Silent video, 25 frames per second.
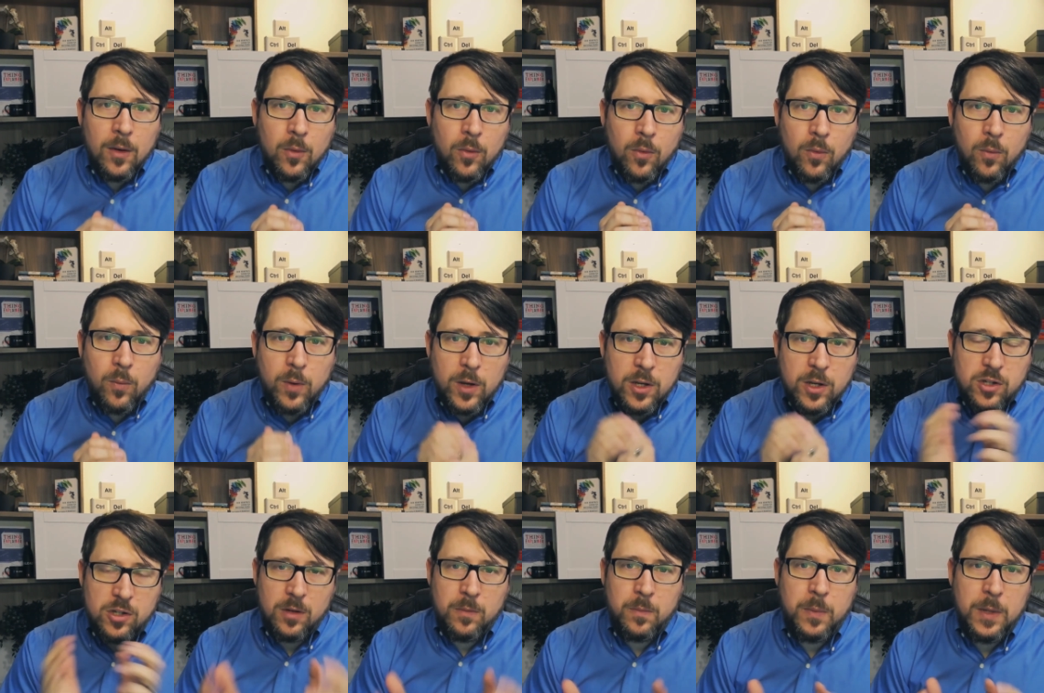we
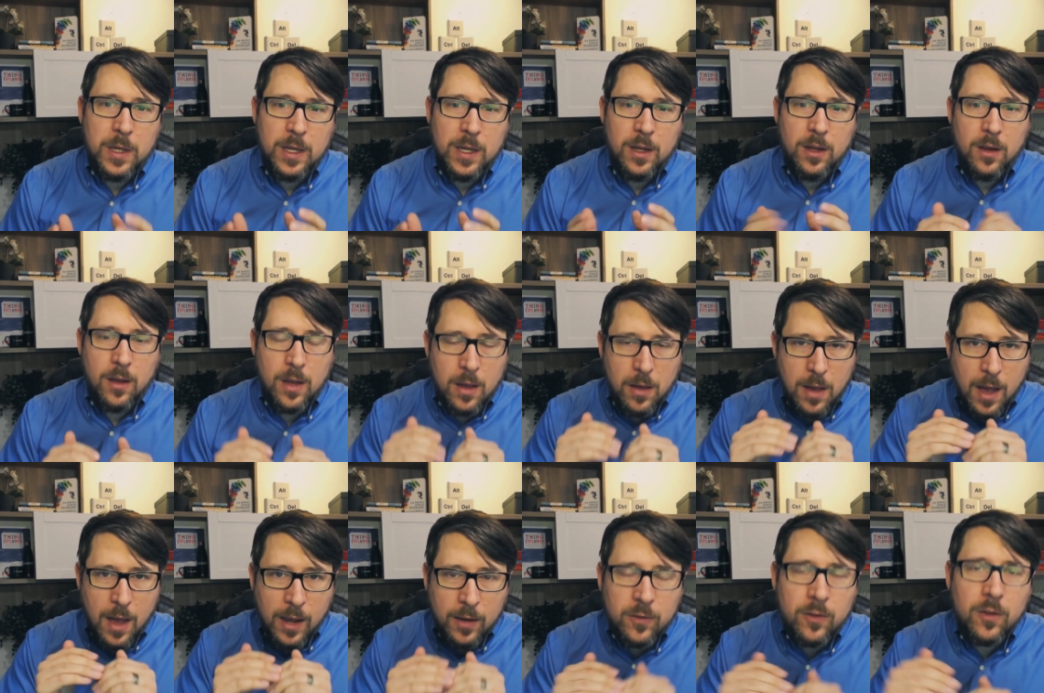should be
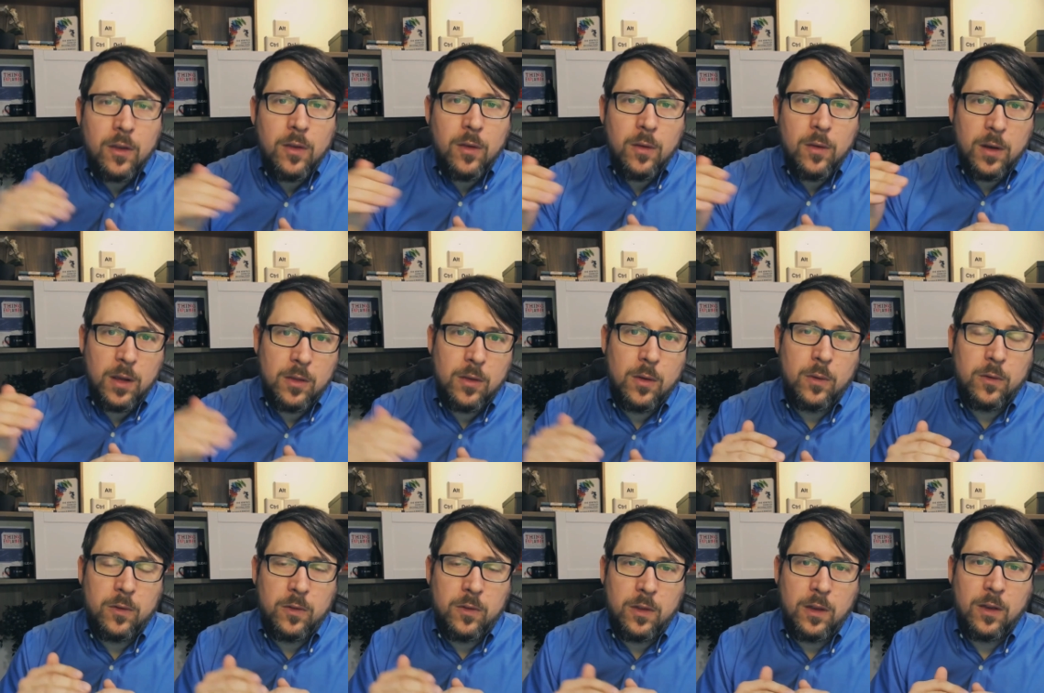executing
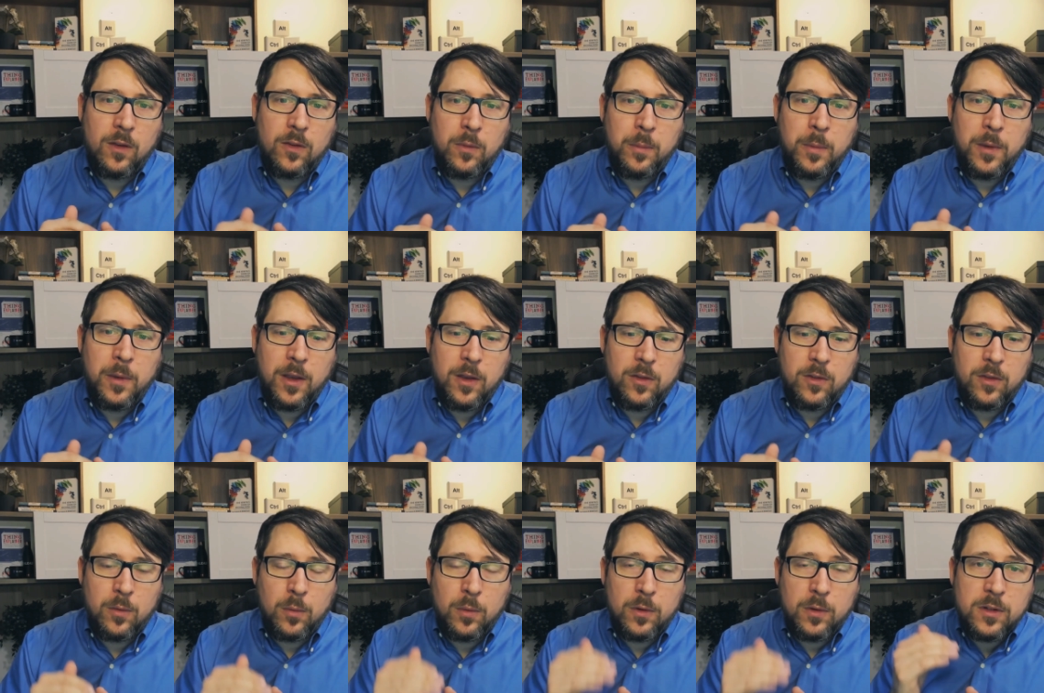those things because
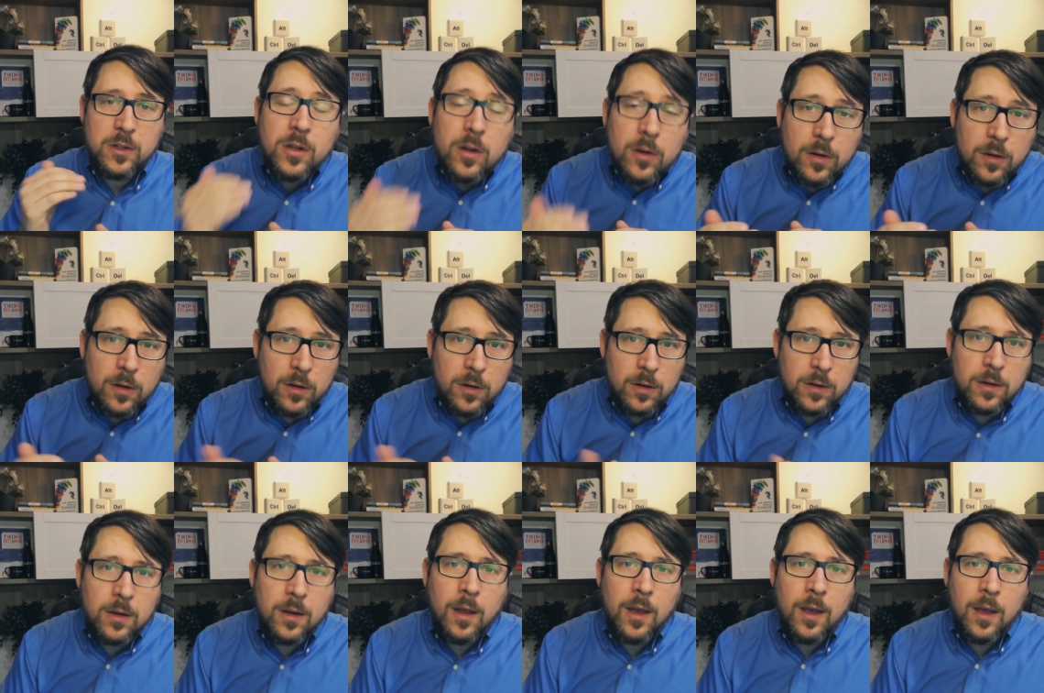the return